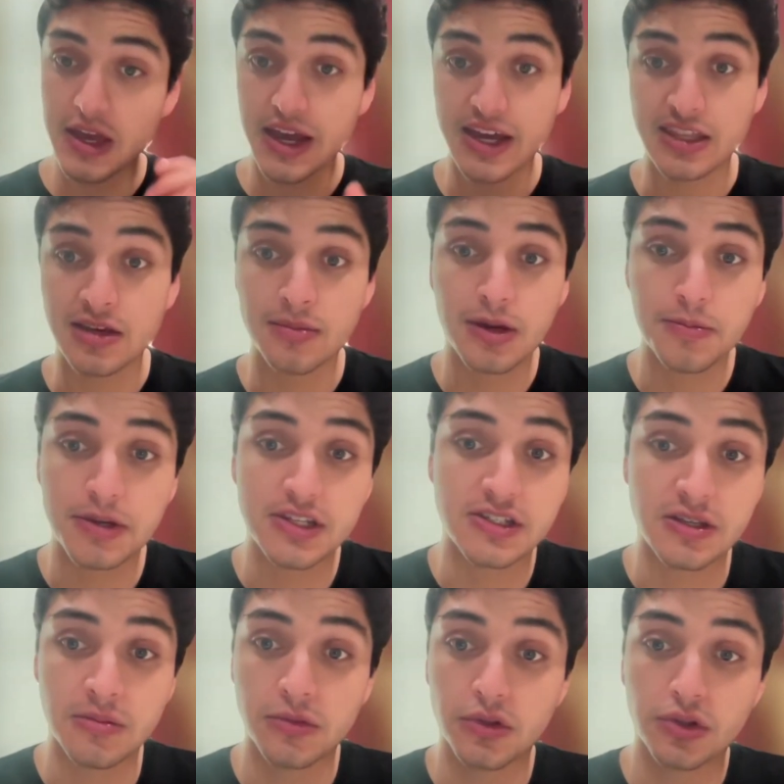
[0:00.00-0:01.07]
And that might be
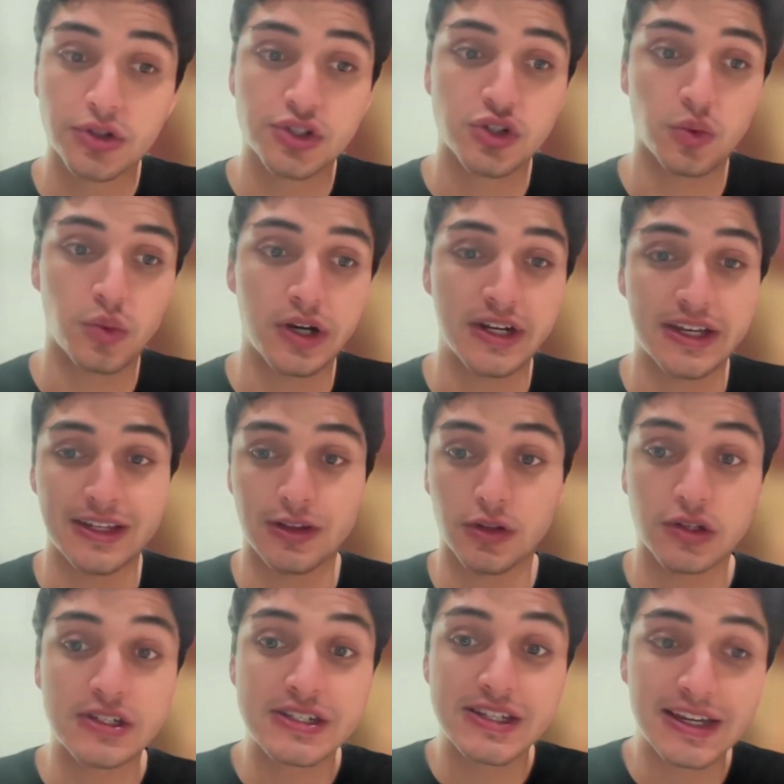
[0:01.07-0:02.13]
similar to what it
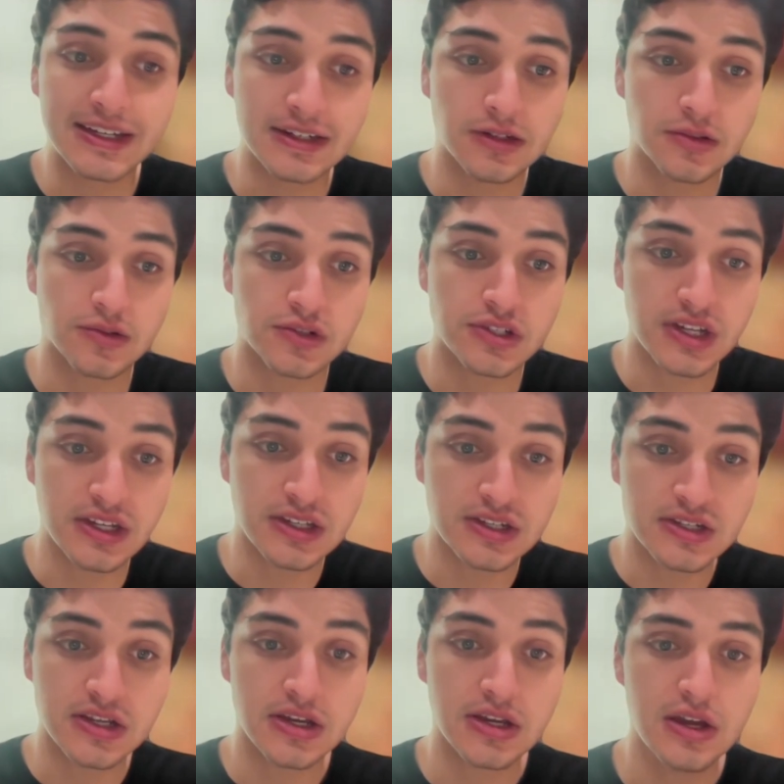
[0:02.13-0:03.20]
looks like in other states,